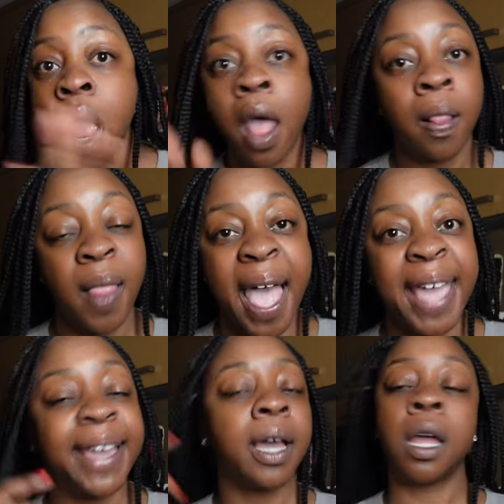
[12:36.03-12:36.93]

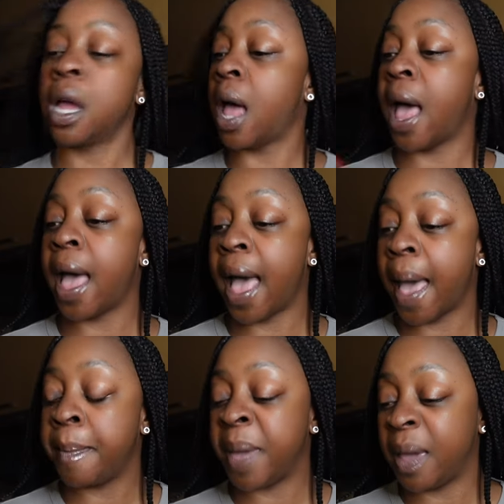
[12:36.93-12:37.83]
like
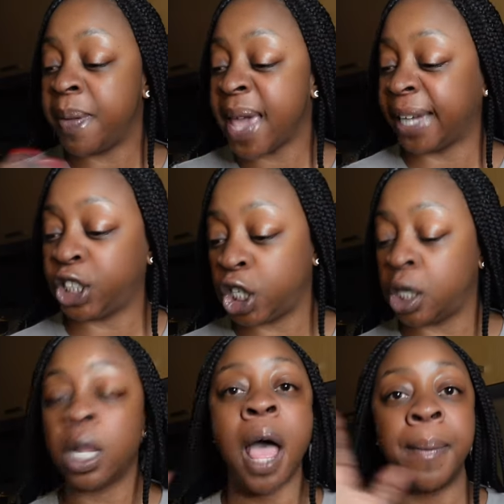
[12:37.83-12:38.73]
maybe I should,
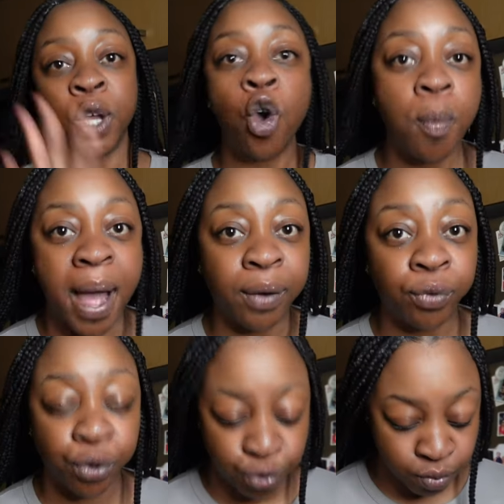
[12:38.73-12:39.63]
I'm gonna go in my
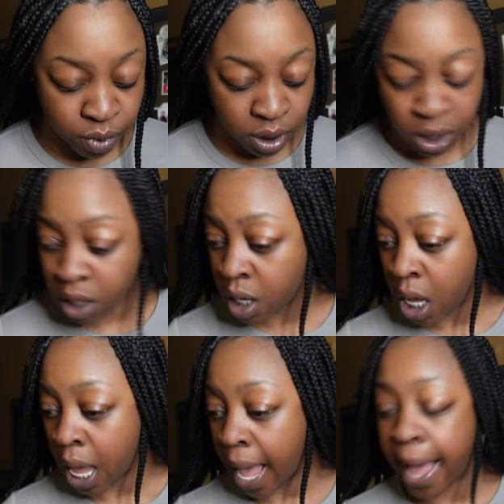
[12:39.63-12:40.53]

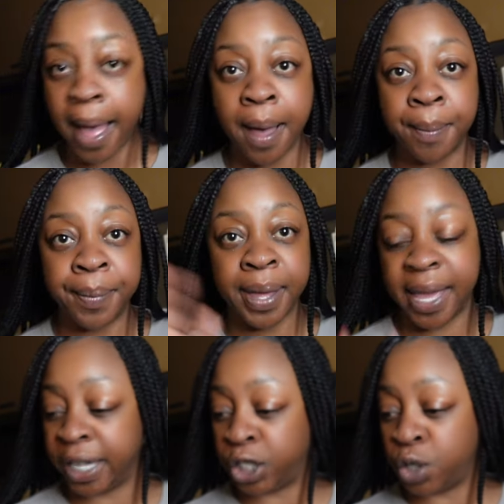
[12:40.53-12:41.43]
room um,
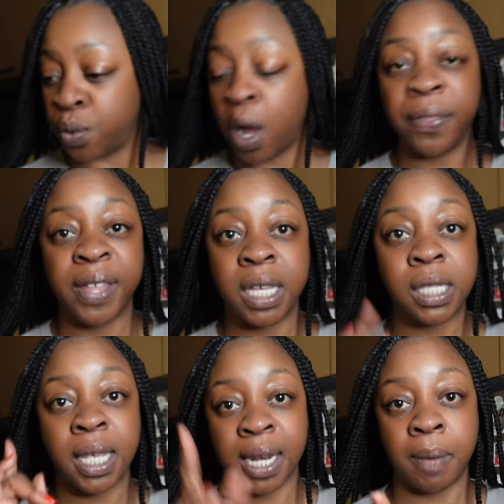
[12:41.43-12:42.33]
and do all
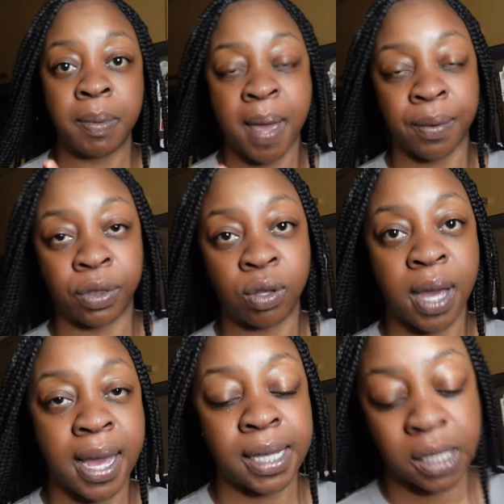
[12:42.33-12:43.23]
this and I'll be back with you
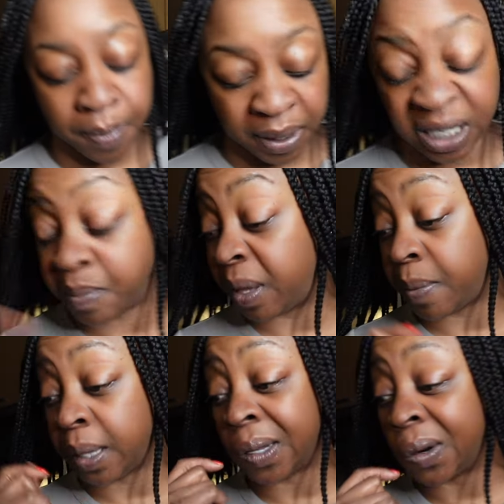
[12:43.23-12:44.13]
guys. I'm about to make me
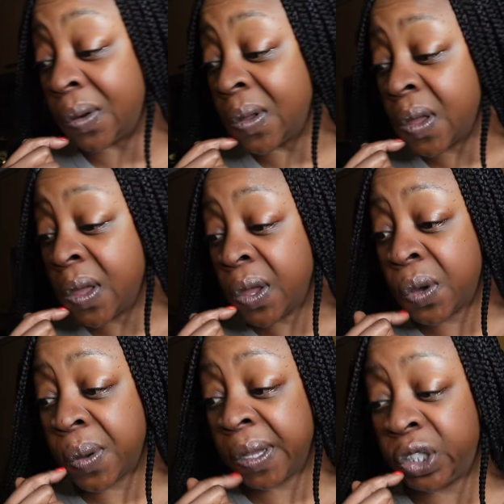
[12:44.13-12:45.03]
a little
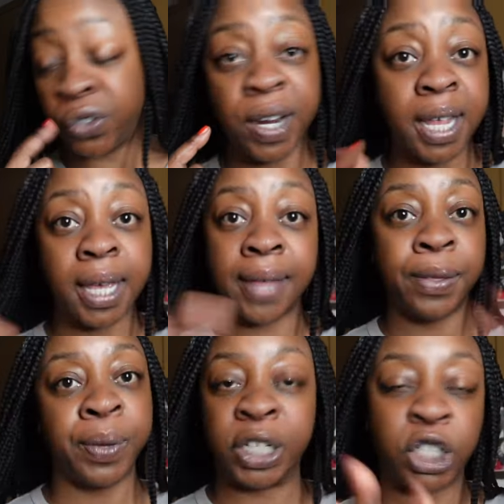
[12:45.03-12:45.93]
quick drink and then
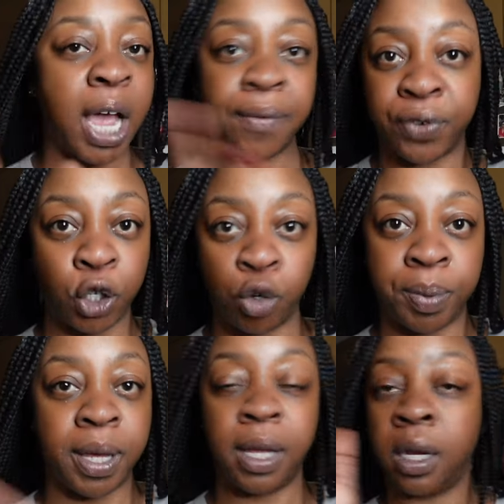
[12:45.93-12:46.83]
we can chat for a little
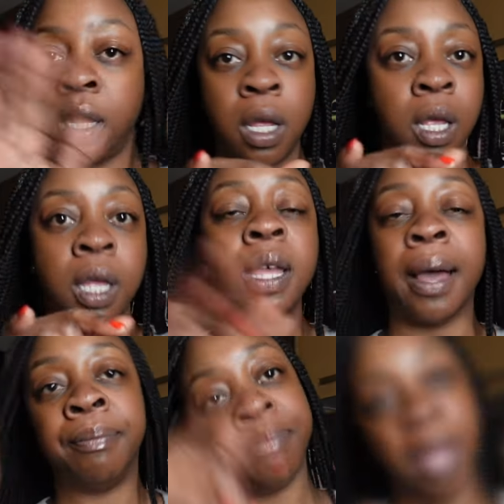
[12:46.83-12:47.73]
bit. Yeah,
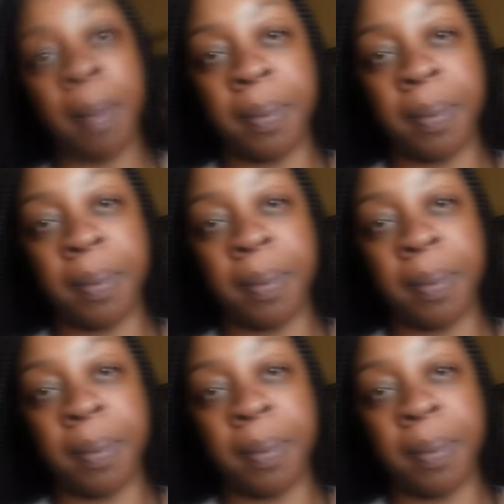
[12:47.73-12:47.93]
I'll be